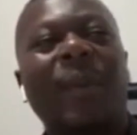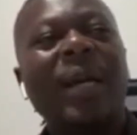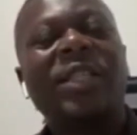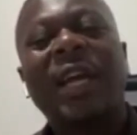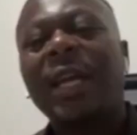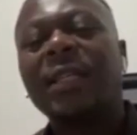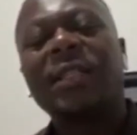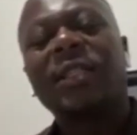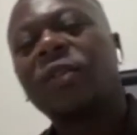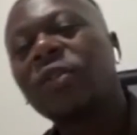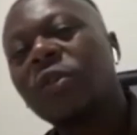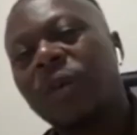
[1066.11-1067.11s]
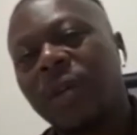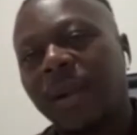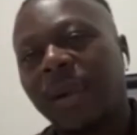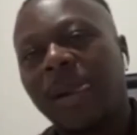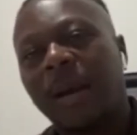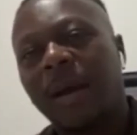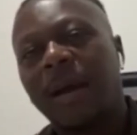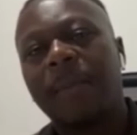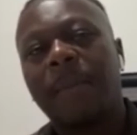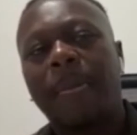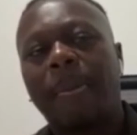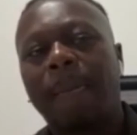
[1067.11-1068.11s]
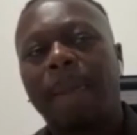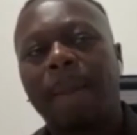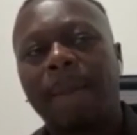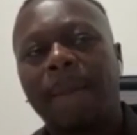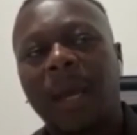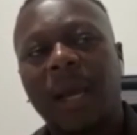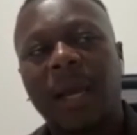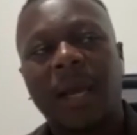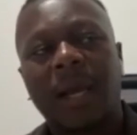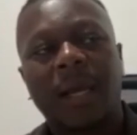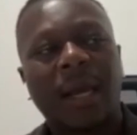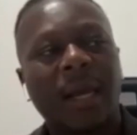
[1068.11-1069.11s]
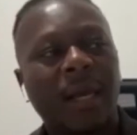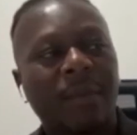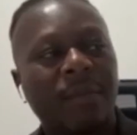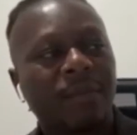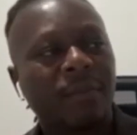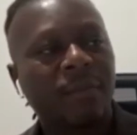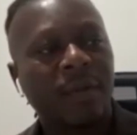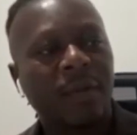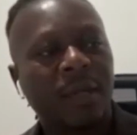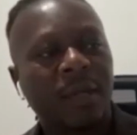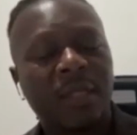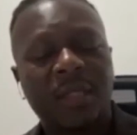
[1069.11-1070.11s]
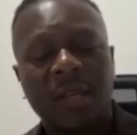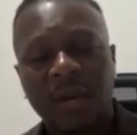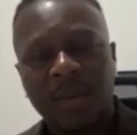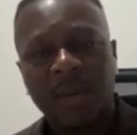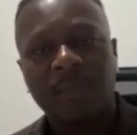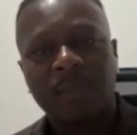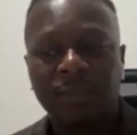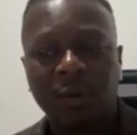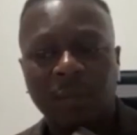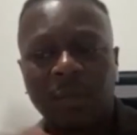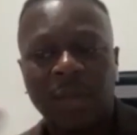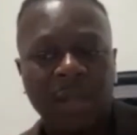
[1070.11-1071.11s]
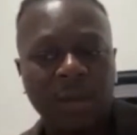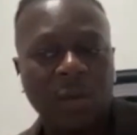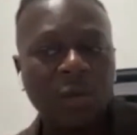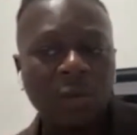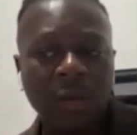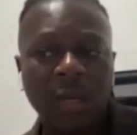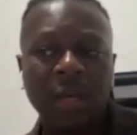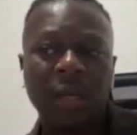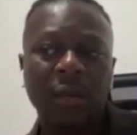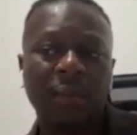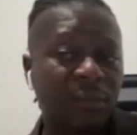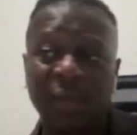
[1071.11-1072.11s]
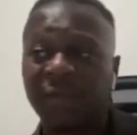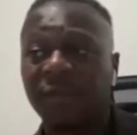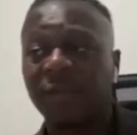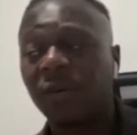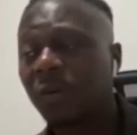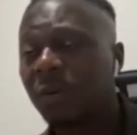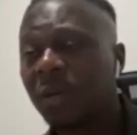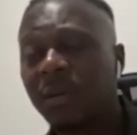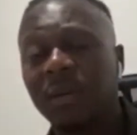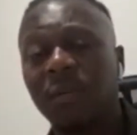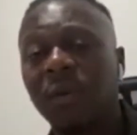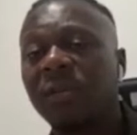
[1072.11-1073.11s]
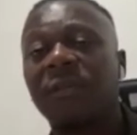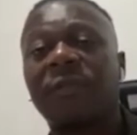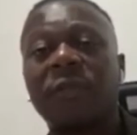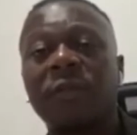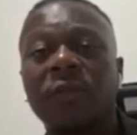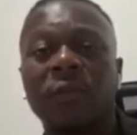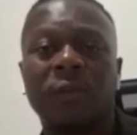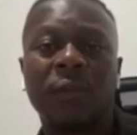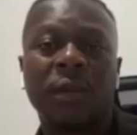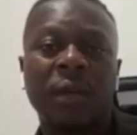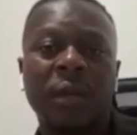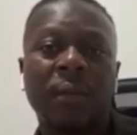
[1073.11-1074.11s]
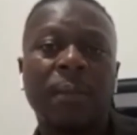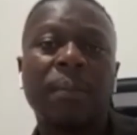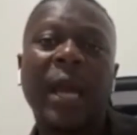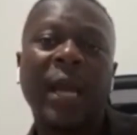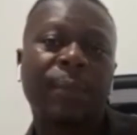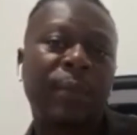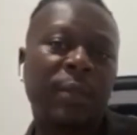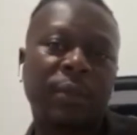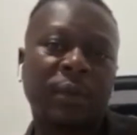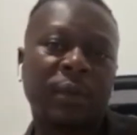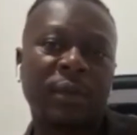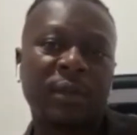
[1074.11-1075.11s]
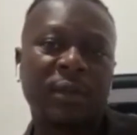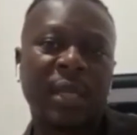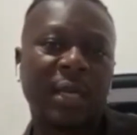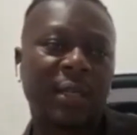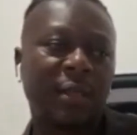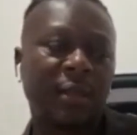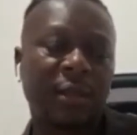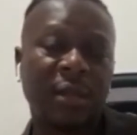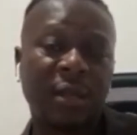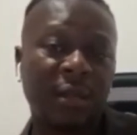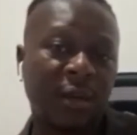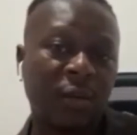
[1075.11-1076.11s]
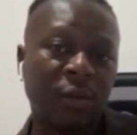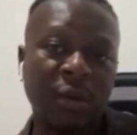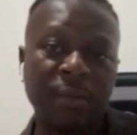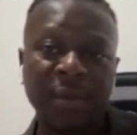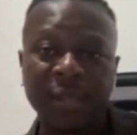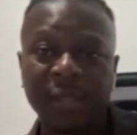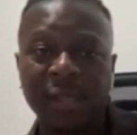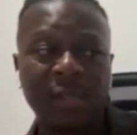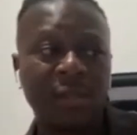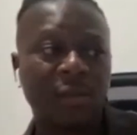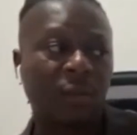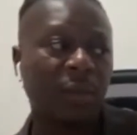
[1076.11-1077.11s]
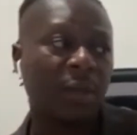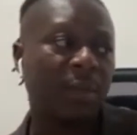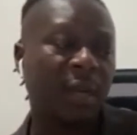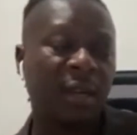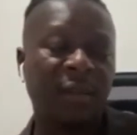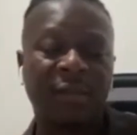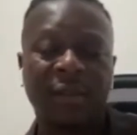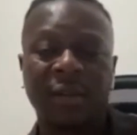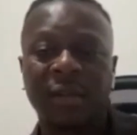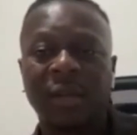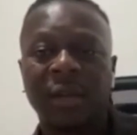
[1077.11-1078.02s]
challenge is ongoing. I am in Serbia probably the only, if not only, one of the few Black people that either own a business or maybe are even